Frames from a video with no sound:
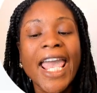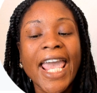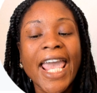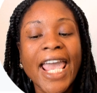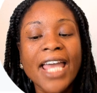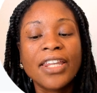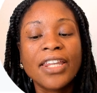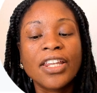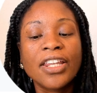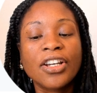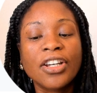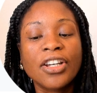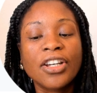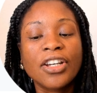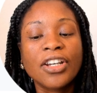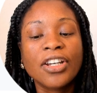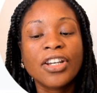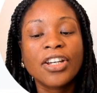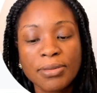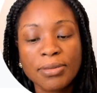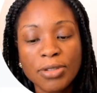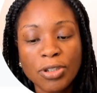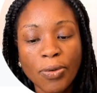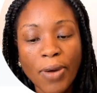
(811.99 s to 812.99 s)
And they're going to be
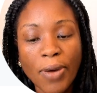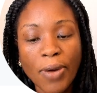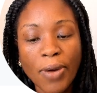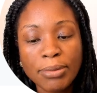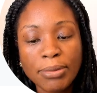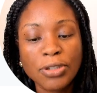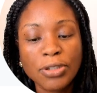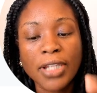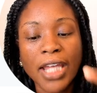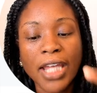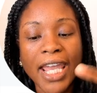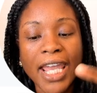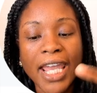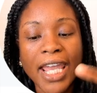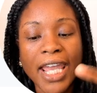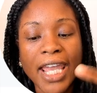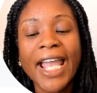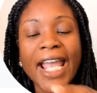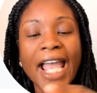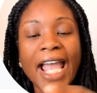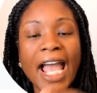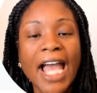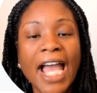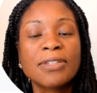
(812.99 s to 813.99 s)
subscribed to the
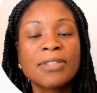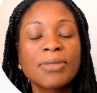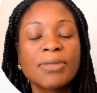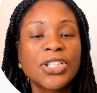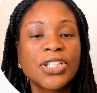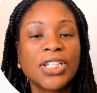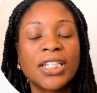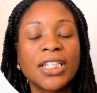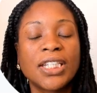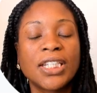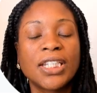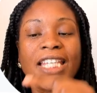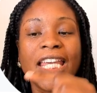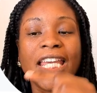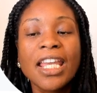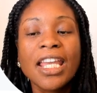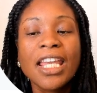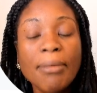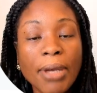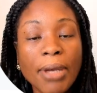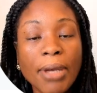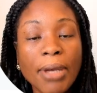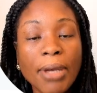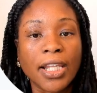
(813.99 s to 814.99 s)
AI Cash Machine's
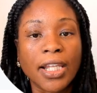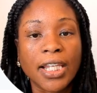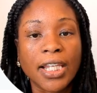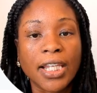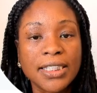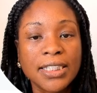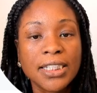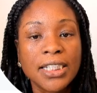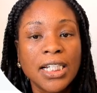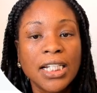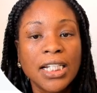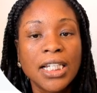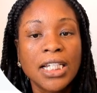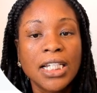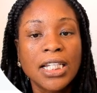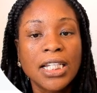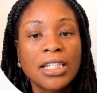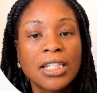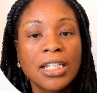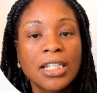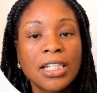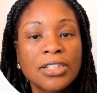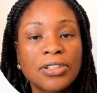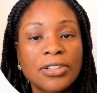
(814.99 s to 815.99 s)
email list,
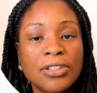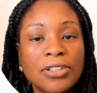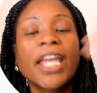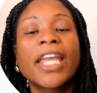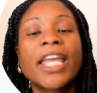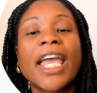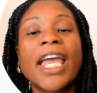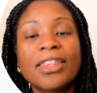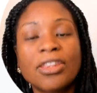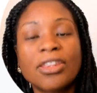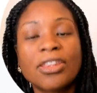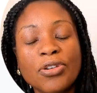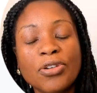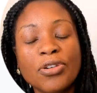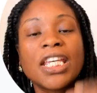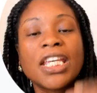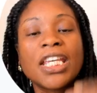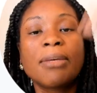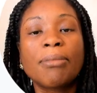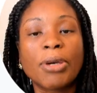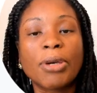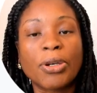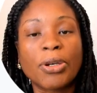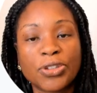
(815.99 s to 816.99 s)
so they get those
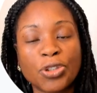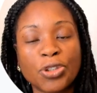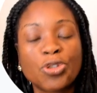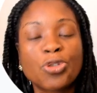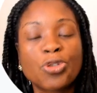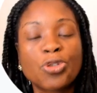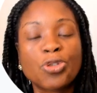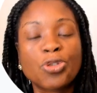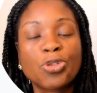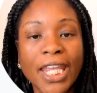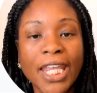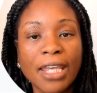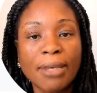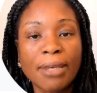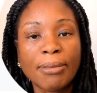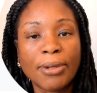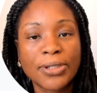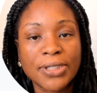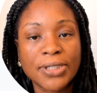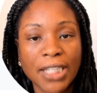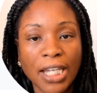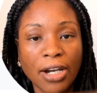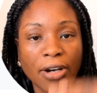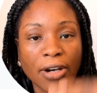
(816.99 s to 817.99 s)
emails, those 20
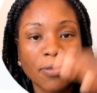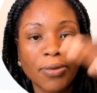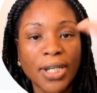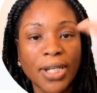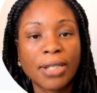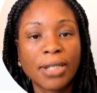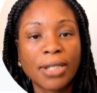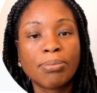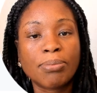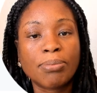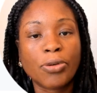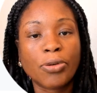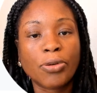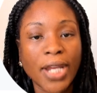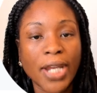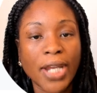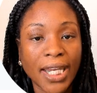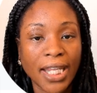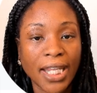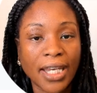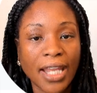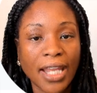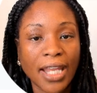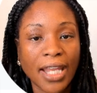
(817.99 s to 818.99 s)
emails that I already
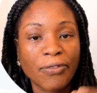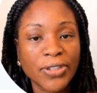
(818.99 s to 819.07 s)
created.